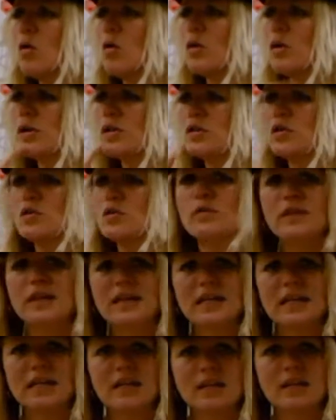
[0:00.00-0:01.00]
Or do you
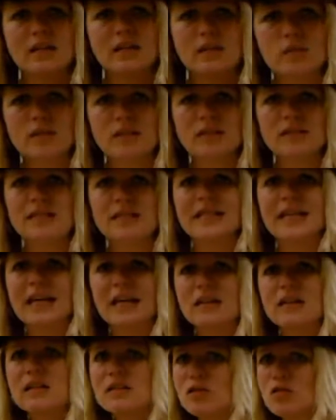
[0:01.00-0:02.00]
think he uses an
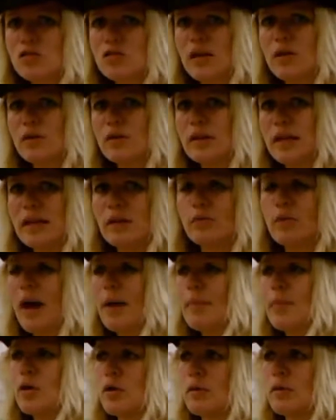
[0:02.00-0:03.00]
illustrator like
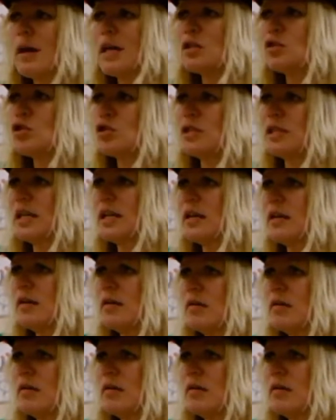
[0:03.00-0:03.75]
Robert Munch did?